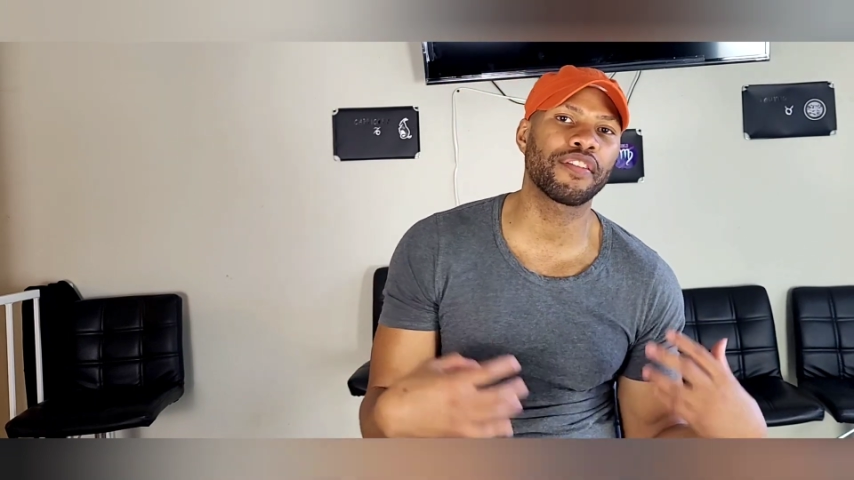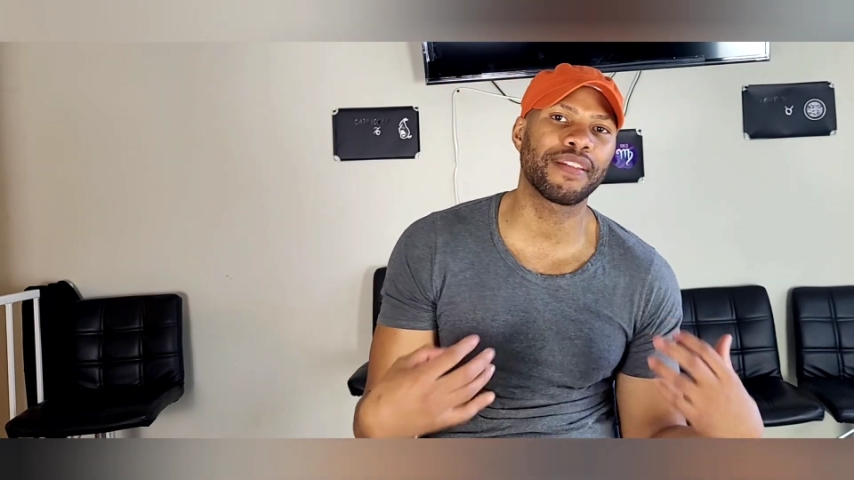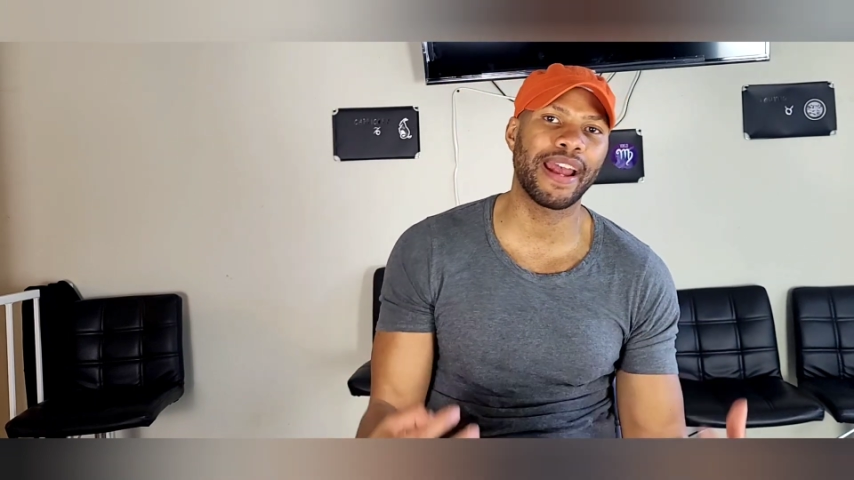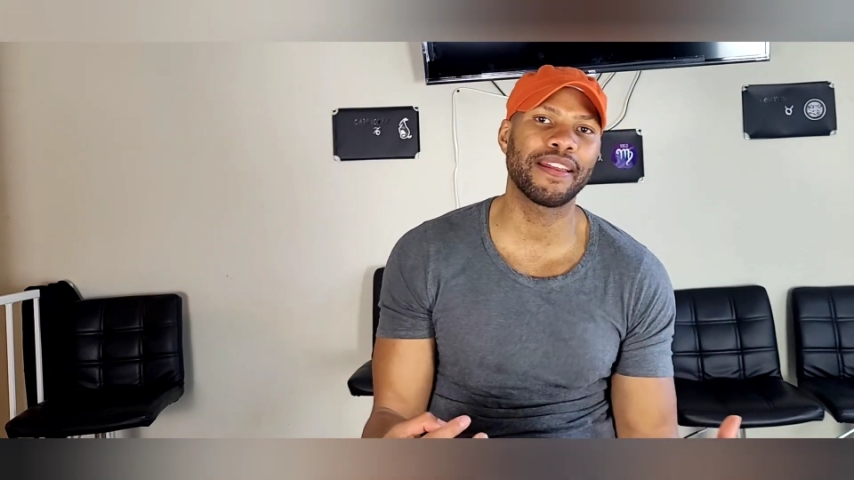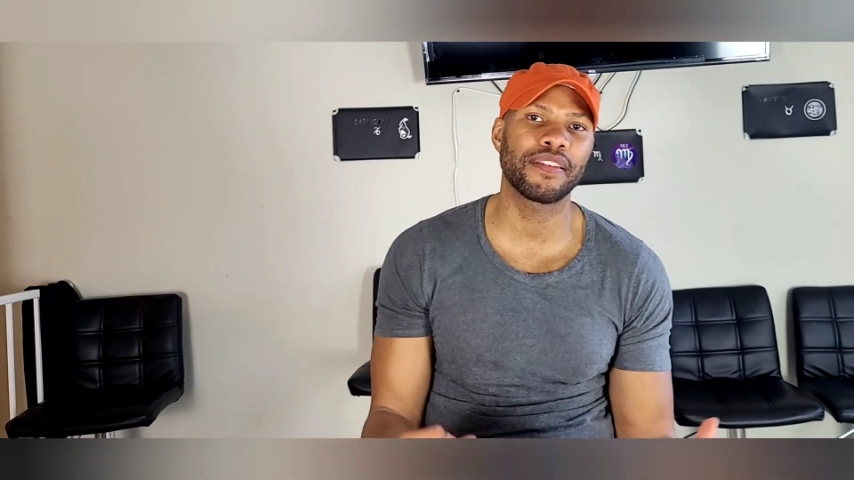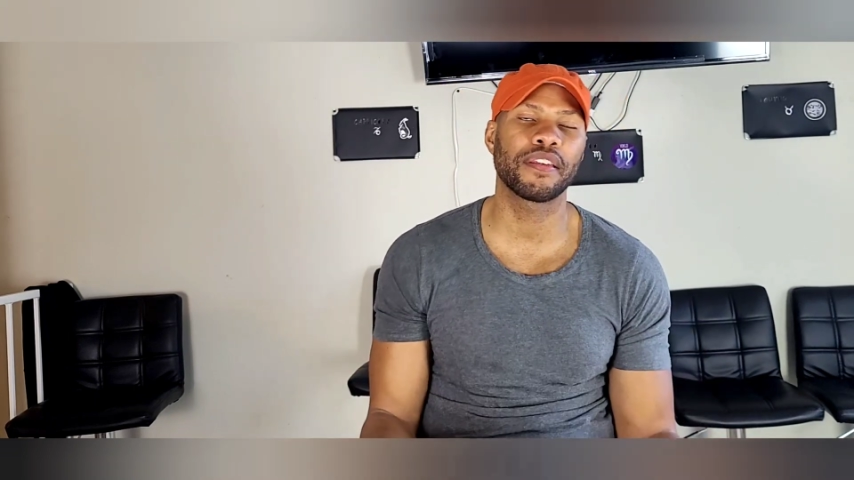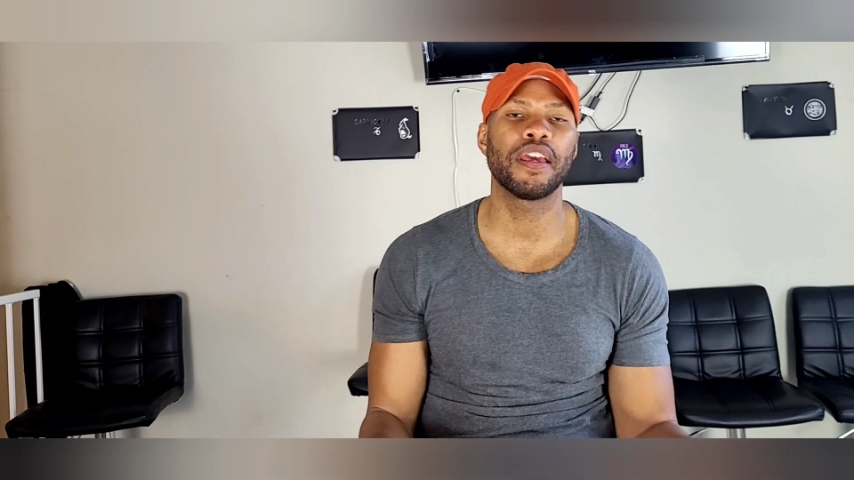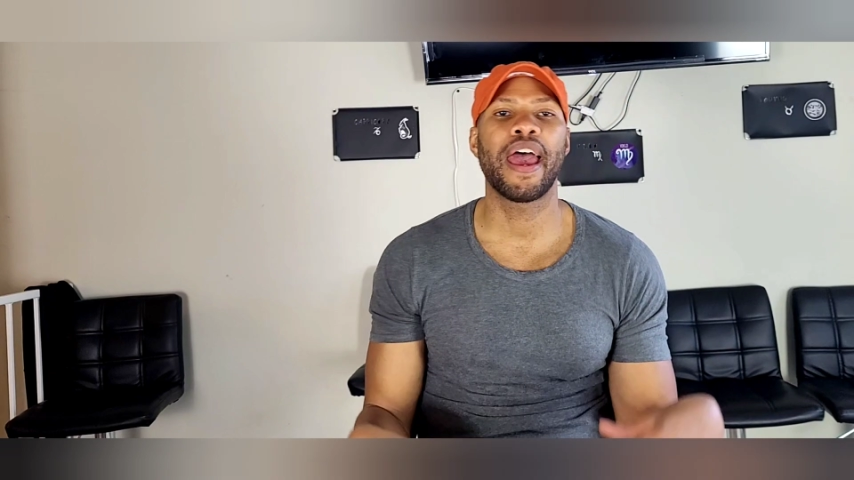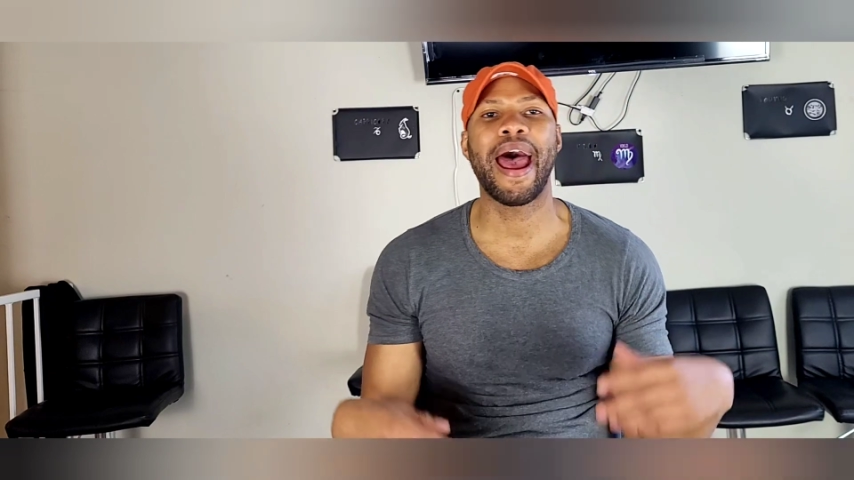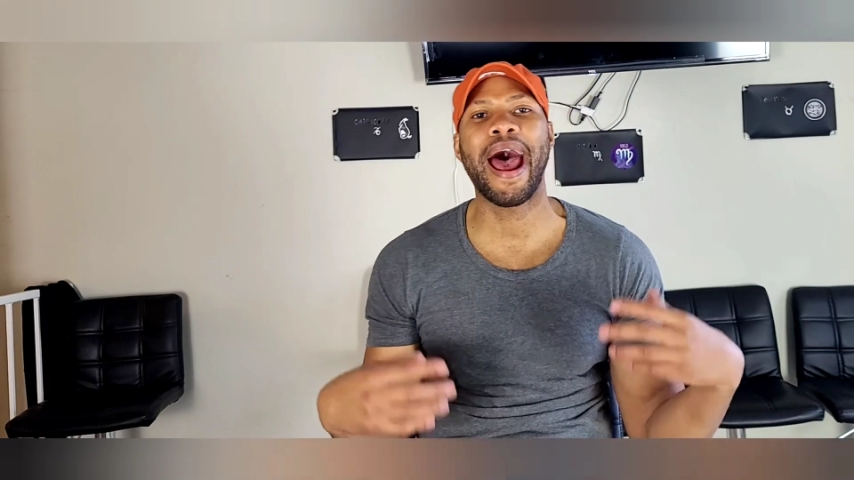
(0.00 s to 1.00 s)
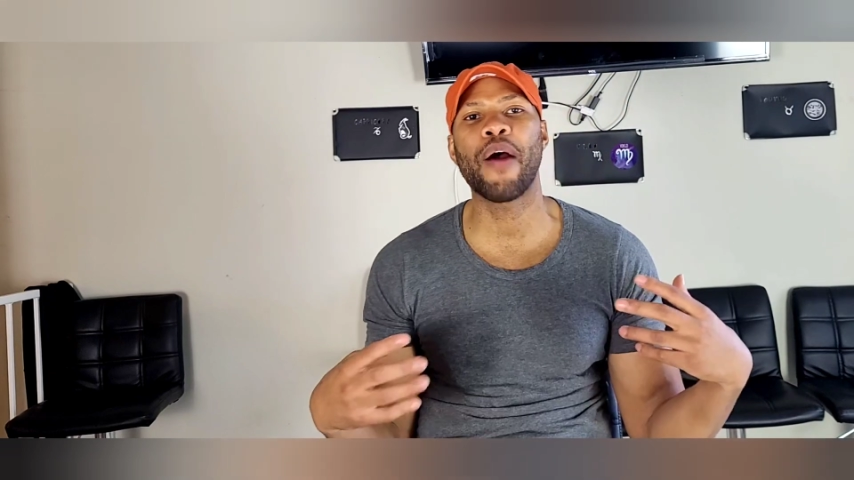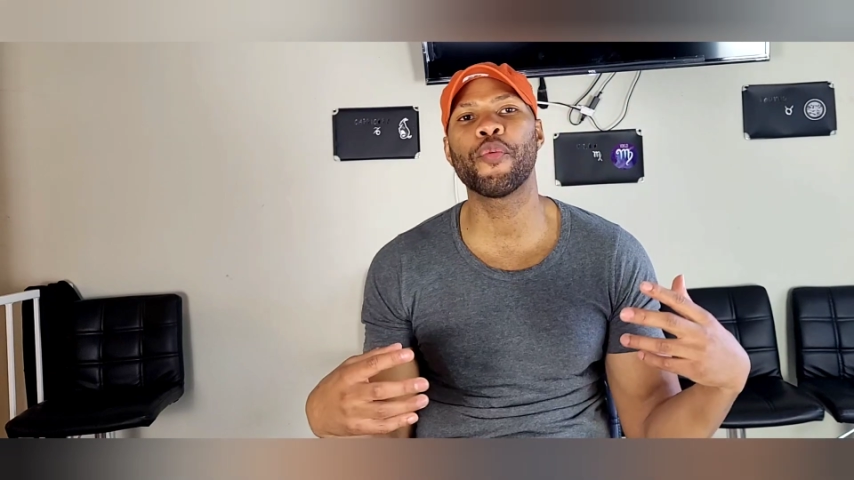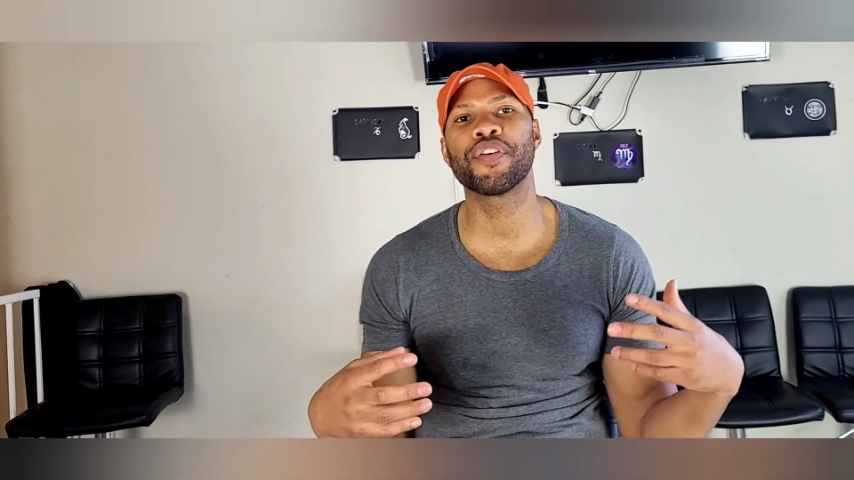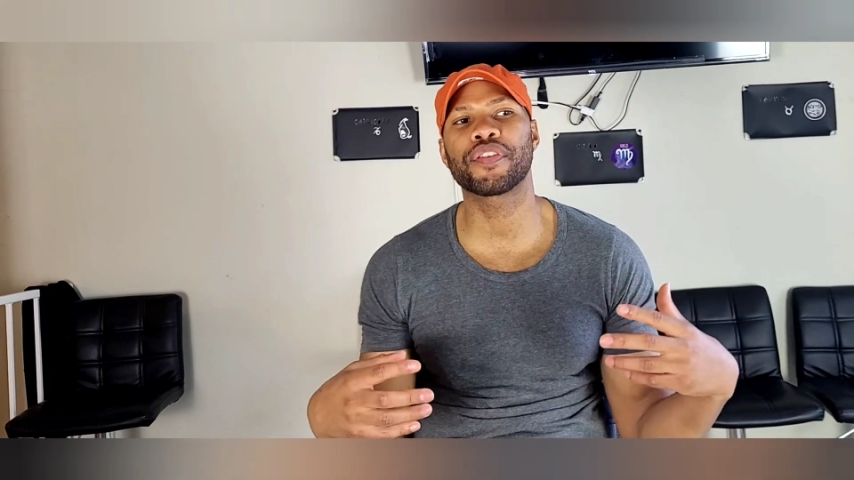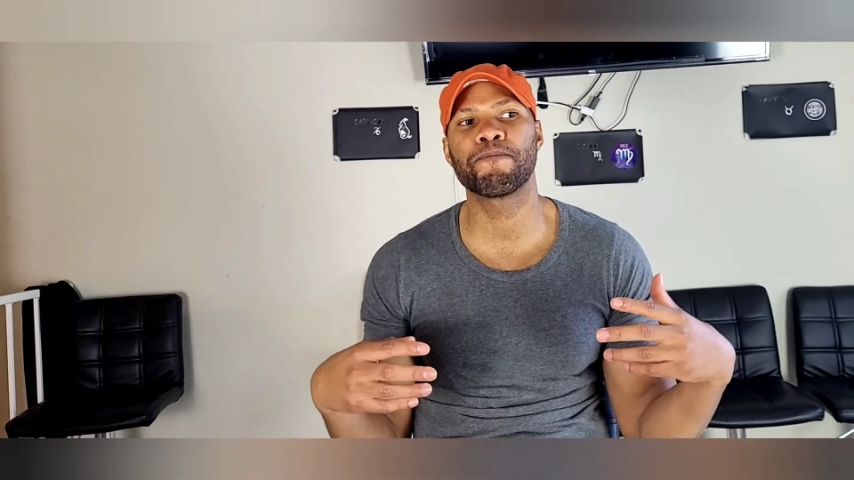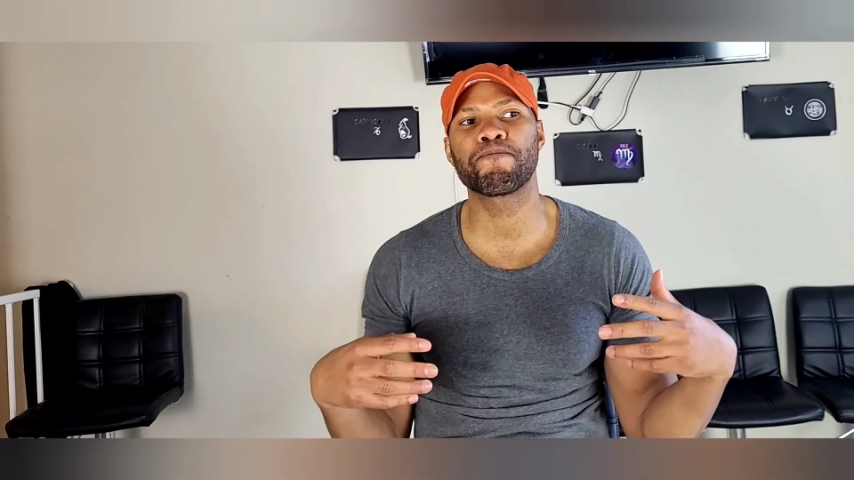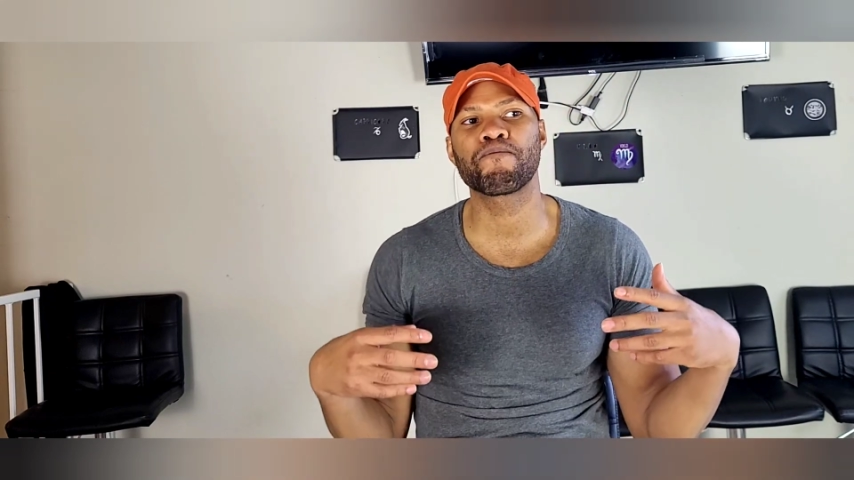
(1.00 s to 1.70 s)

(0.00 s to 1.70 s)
status. I was